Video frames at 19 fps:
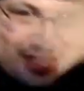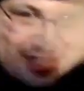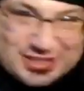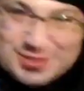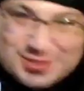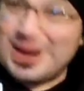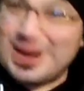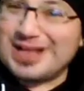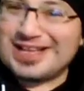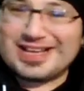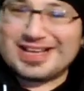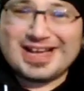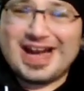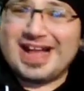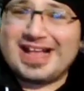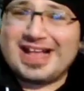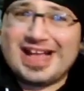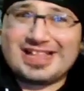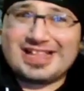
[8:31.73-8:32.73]
I swear to
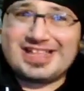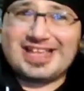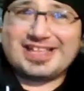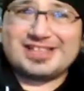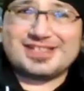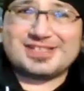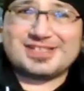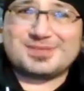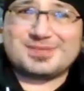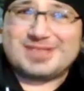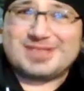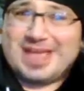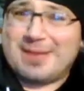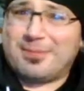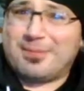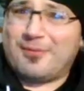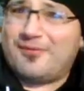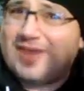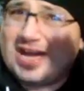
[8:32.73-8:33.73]
God, I think this was
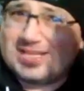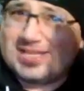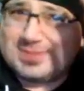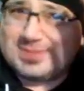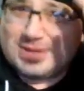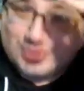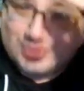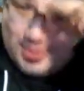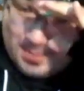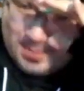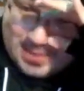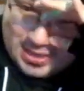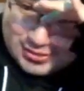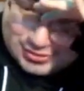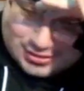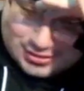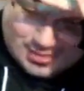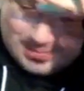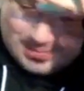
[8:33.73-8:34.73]
improvised by Joe
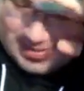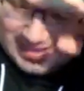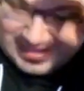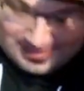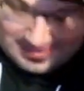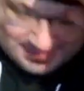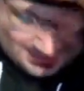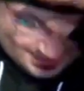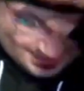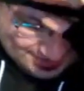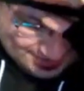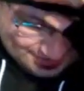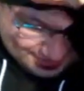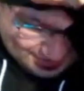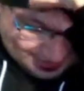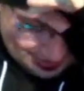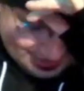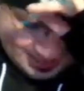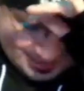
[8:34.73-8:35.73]
Pesci, but it was
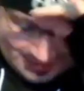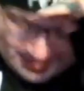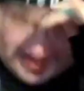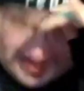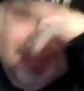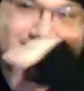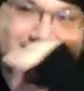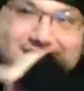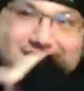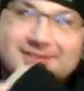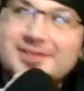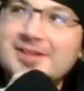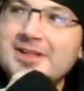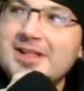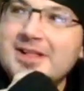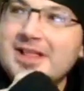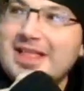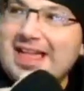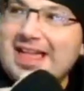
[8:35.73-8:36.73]
still hilarious.
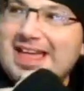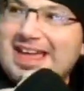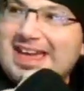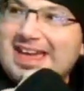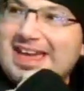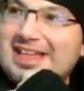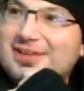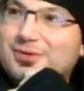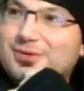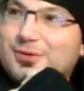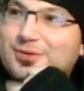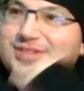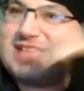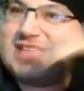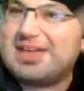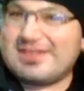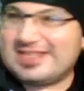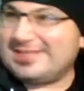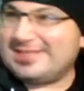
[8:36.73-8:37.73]
And of
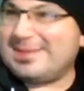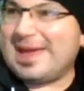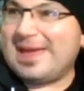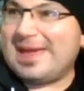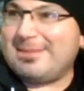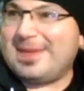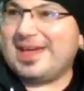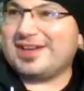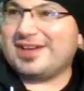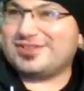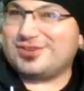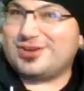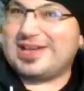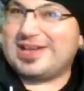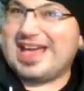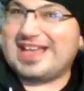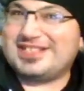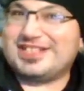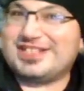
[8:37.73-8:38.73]
course, David Spade being a
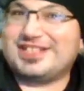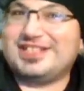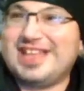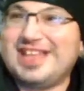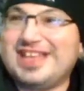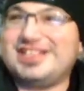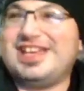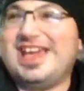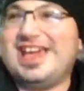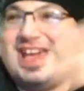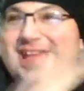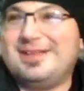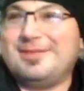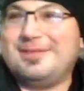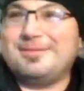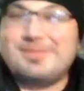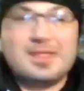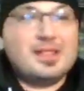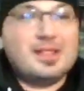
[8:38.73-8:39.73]
sarcastic
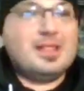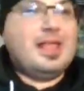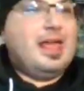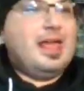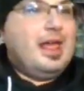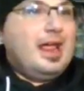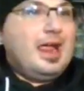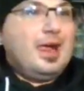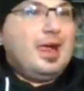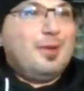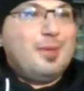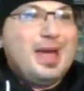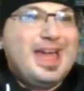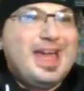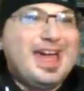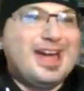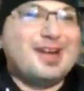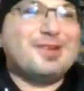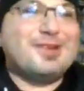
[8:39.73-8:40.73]
dickhead.
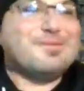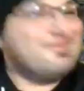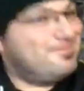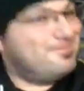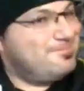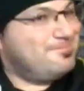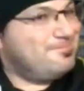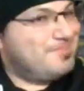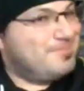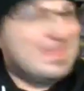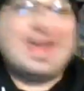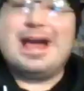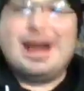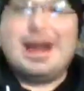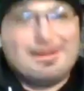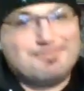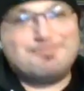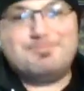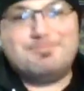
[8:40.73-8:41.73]
Well,
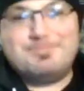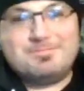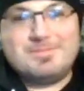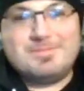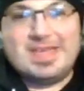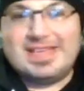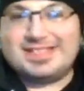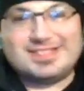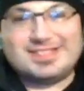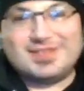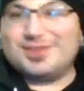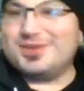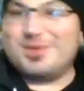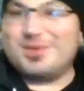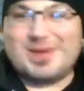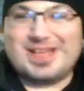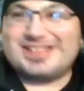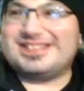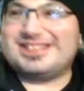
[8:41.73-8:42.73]
yeah, he's still
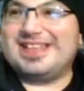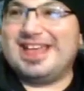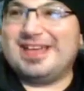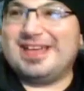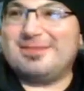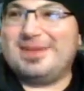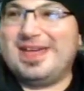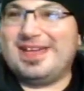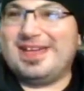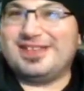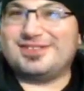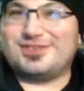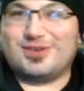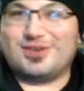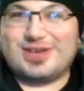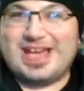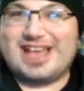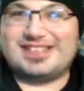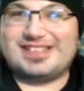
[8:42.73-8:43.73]
doing his thing, being a
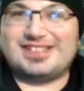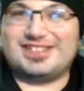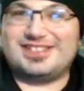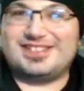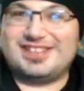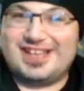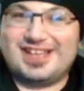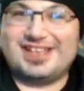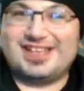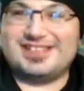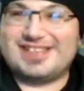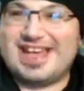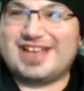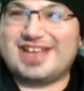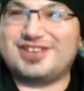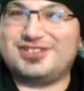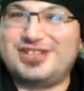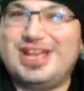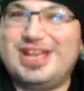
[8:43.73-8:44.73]
sarcastic
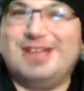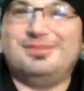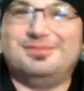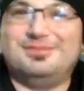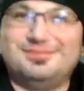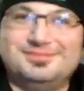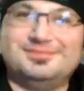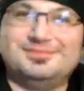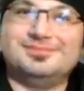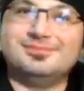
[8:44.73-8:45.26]
sack of shit.